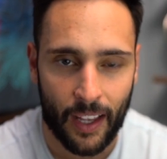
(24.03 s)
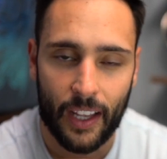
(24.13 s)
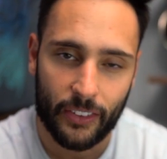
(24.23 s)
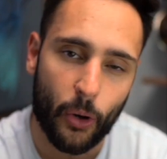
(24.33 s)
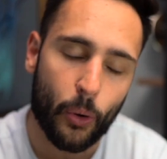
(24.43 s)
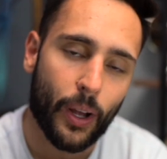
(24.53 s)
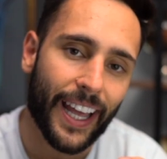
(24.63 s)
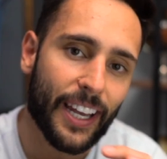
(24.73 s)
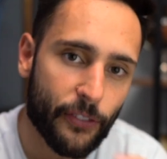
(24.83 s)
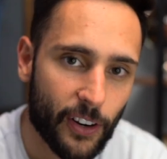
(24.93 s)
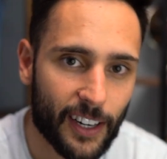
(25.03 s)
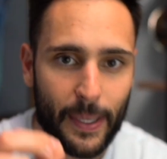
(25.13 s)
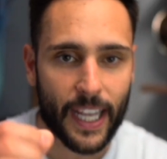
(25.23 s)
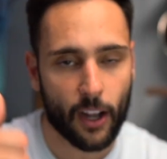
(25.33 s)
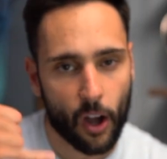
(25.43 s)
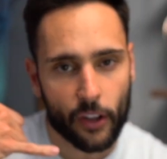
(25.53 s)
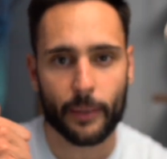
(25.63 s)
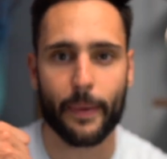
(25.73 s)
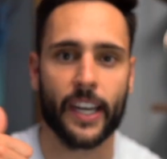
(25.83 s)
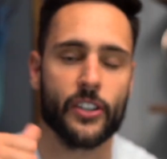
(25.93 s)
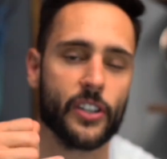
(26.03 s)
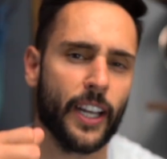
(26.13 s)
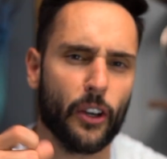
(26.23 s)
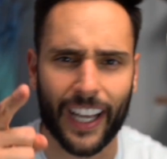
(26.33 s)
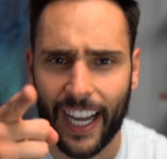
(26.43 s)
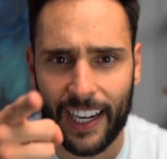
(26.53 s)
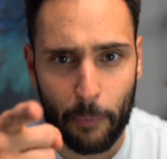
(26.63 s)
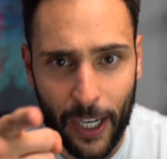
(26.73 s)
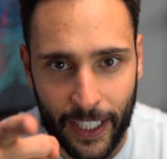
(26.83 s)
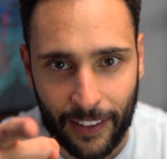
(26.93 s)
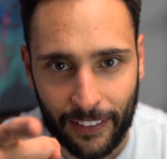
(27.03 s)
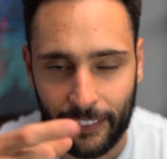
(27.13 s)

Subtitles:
So in front of me, he calls the manager and he goes, I got our buddy.